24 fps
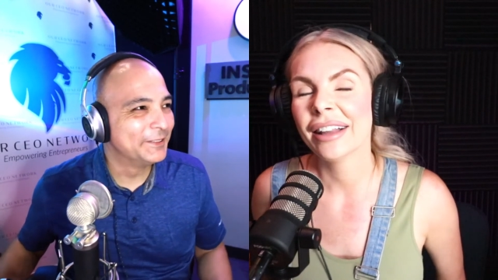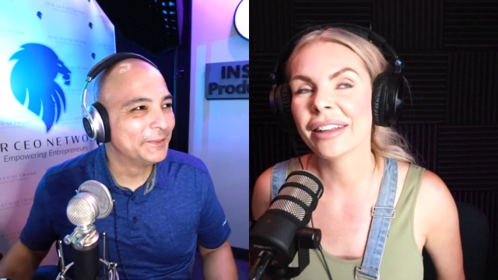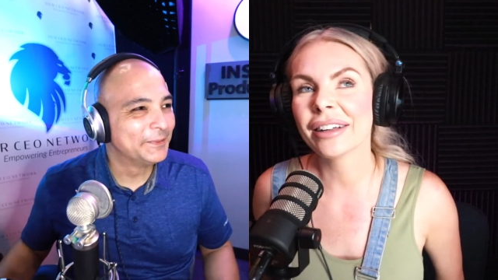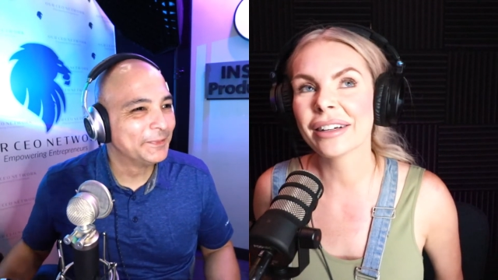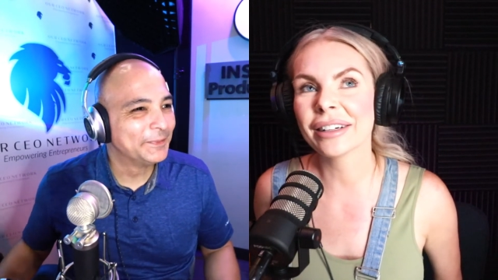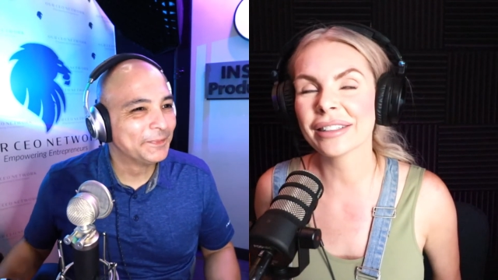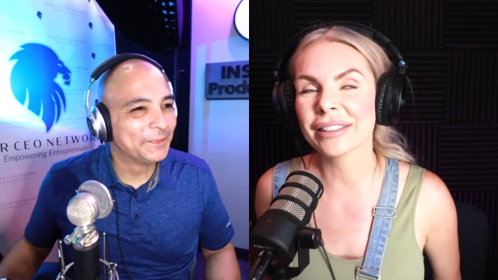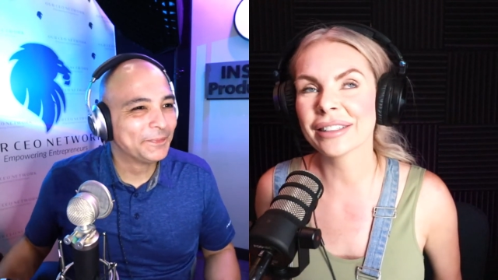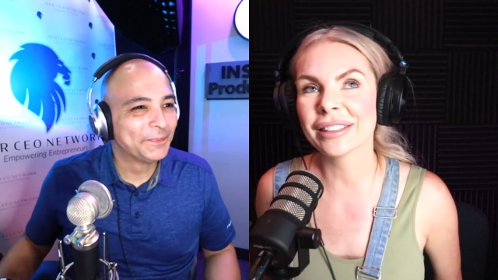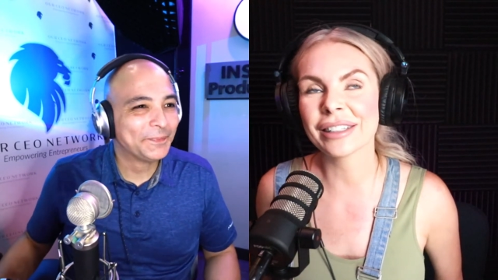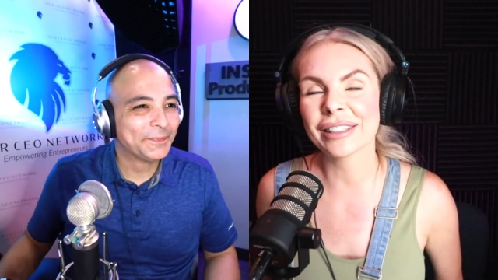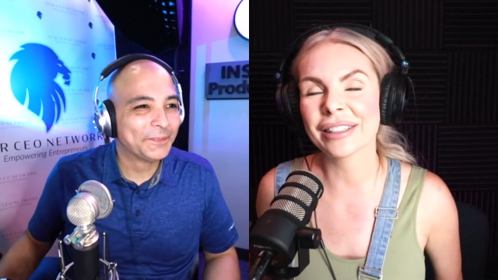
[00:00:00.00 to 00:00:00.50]

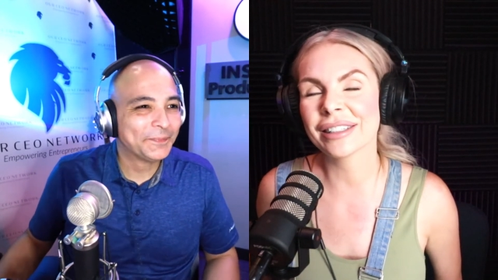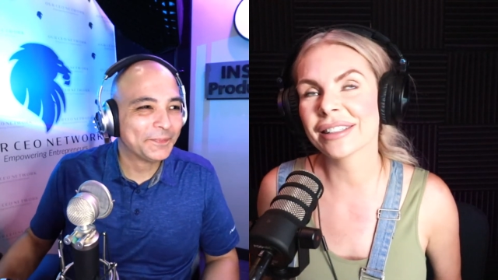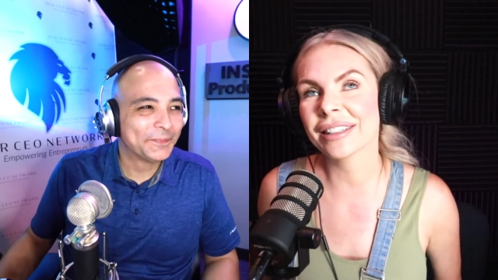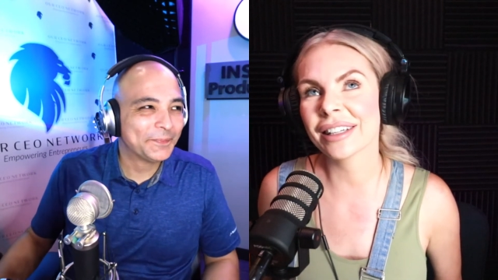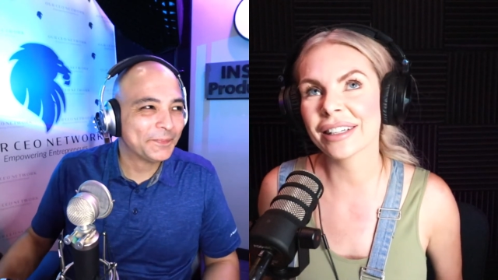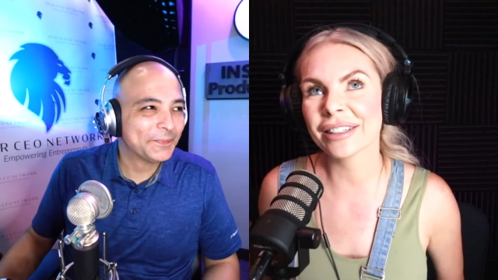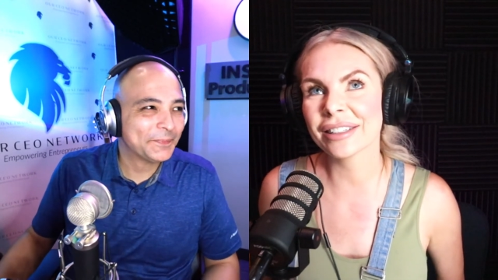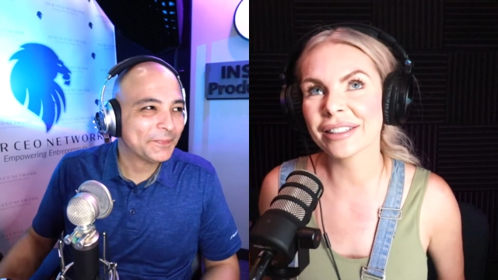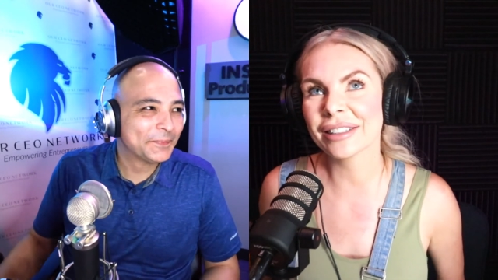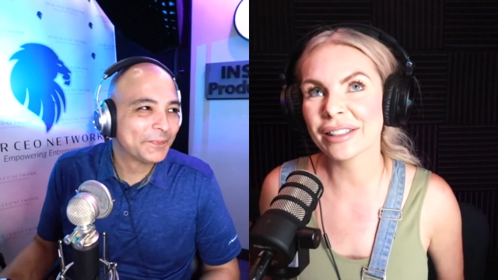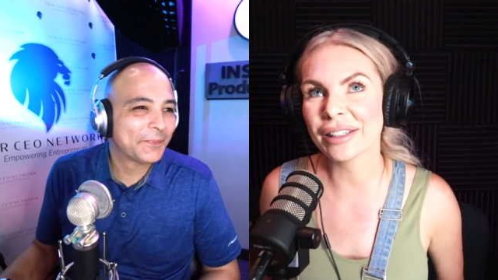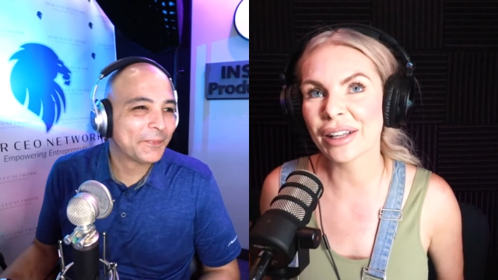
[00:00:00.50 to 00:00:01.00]
Speaker 1: there's just
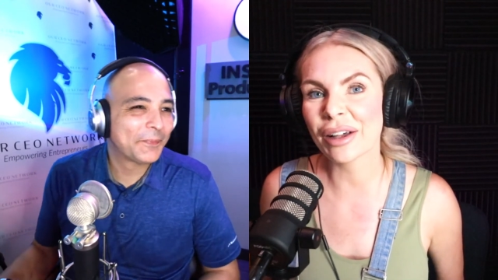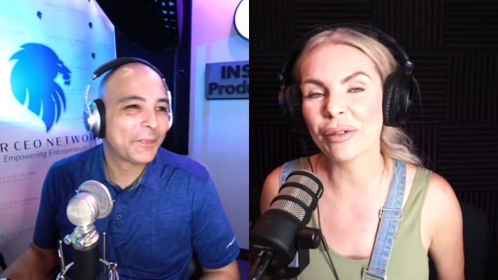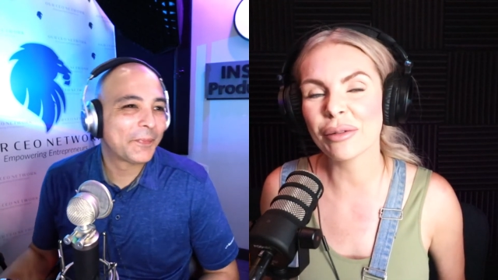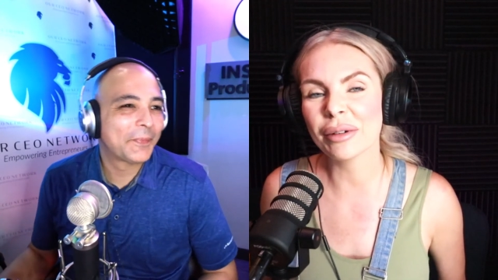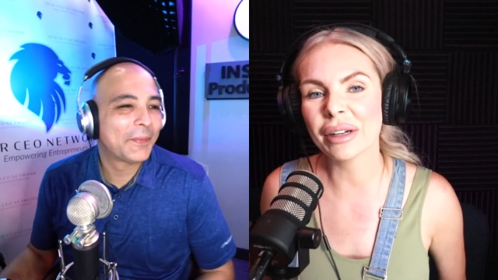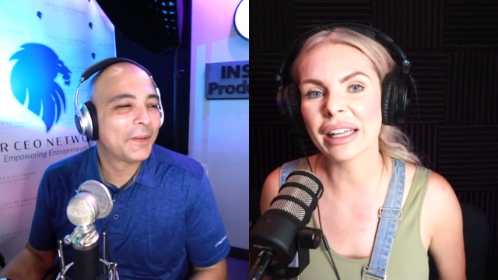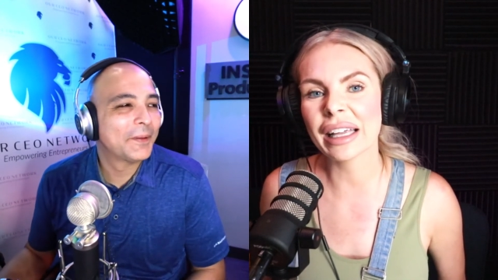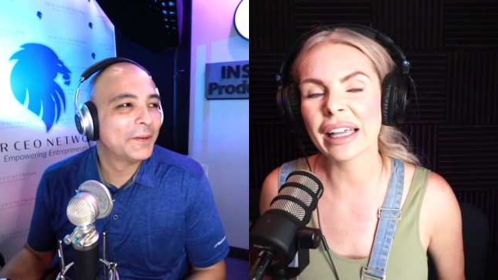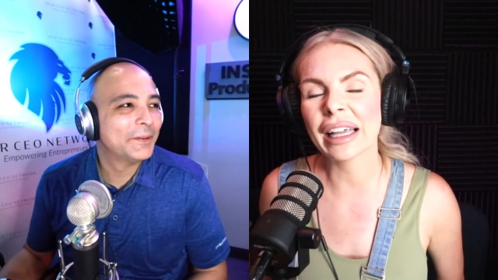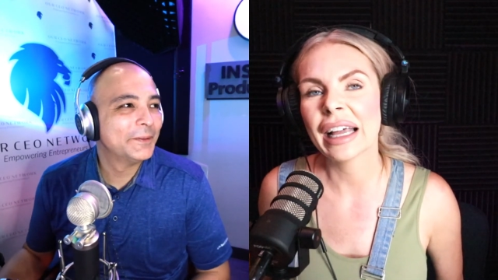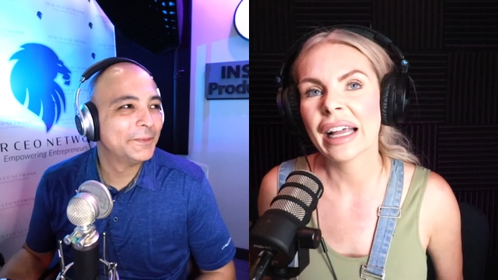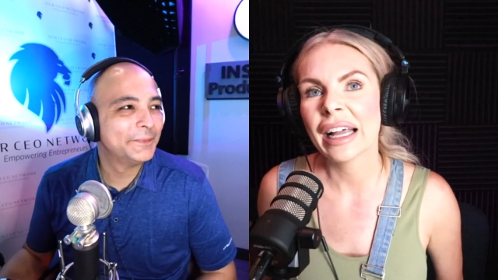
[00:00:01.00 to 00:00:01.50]
there's so
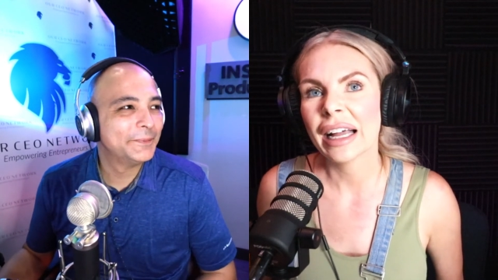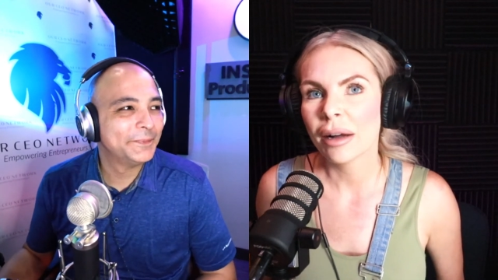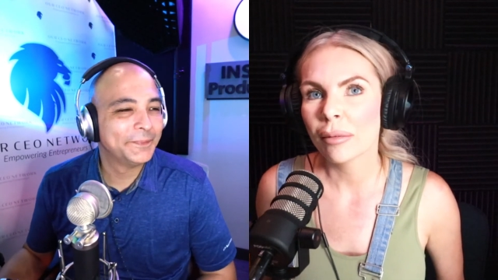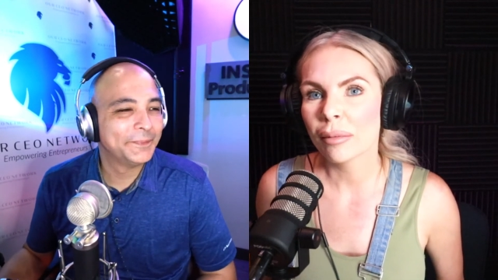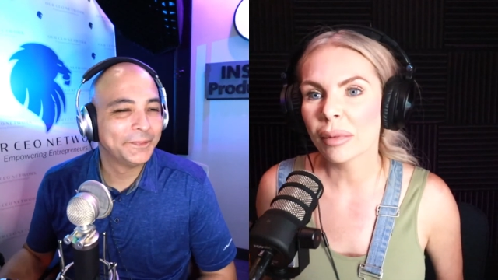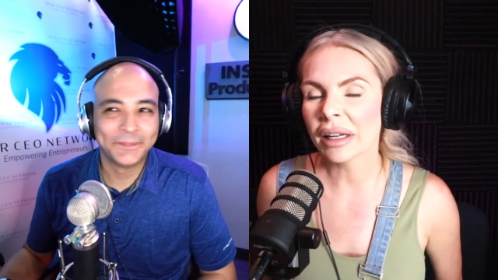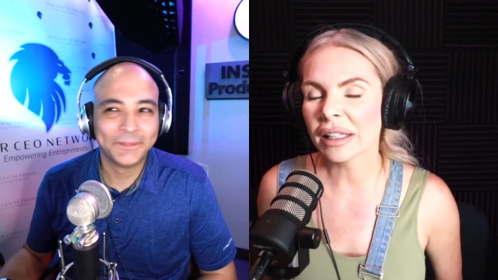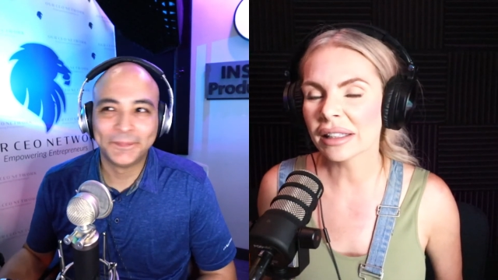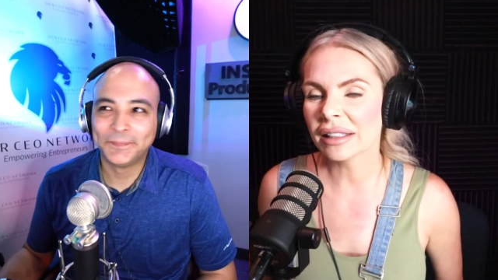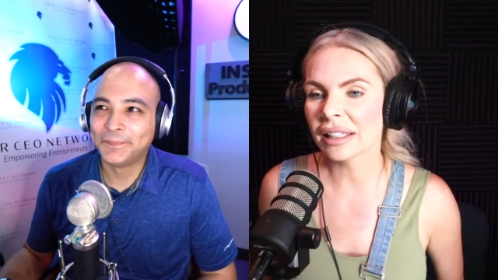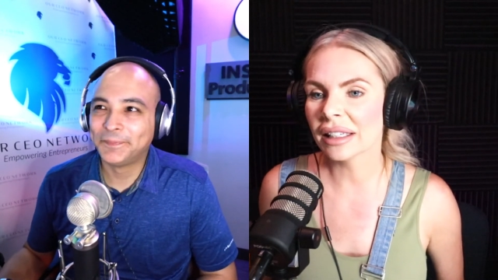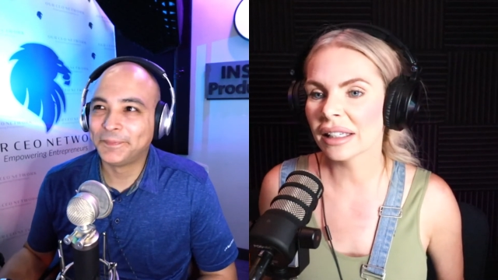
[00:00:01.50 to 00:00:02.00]
many,
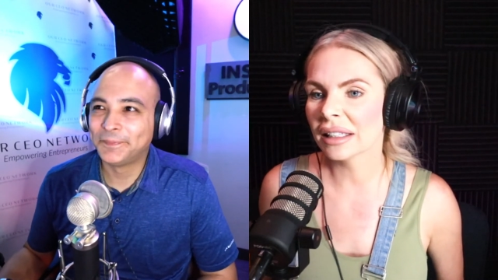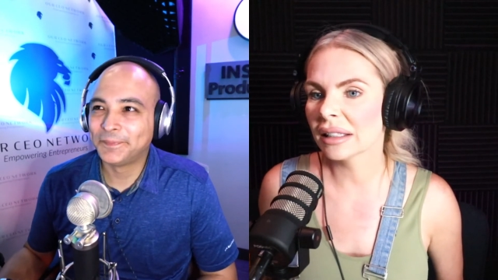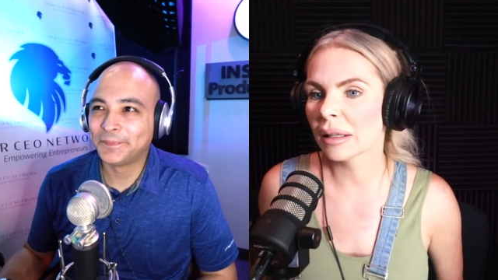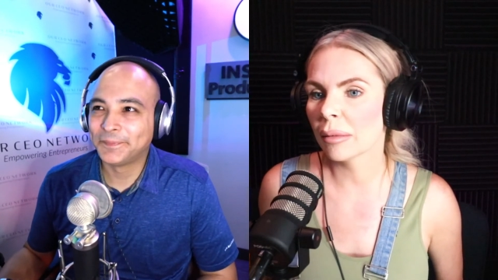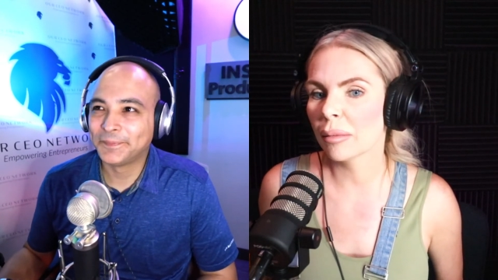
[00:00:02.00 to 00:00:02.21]
but it's it's a